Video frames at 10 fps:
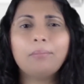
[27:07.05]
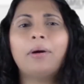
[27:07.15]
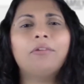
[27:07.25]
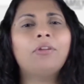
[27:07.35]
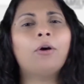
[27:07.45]

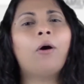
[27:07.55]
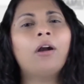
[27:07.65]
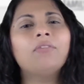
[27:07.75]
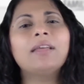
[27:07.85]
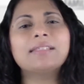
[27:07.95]
But we
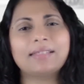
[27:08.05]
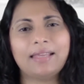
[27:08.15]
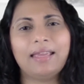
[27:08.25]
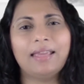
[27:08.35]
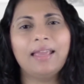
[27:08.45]
always
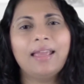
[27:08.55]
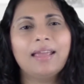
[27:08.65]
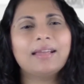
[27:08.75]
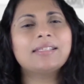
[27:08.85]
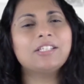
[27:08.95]
see
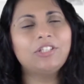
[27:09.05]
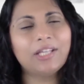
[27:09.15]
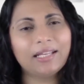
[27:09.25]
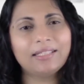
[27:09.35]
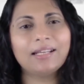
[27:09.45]
his
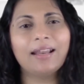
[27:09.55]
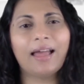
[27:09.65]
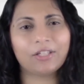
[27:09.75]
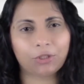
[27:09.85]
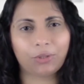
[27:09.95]
gentle
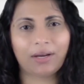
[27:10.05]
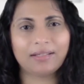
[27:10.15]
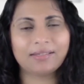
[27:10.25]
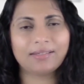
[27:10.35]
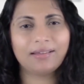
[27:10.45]

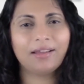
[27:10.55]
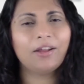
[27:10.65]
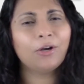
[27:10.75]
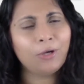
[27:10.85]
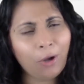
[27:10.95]
assurance.
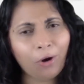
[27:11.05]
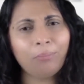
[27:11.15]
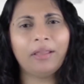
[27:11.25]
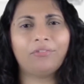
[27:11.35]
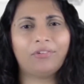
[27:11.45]

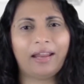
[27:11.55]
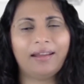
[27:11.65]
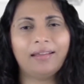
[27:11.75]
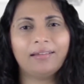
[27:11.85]
Don't be afraid.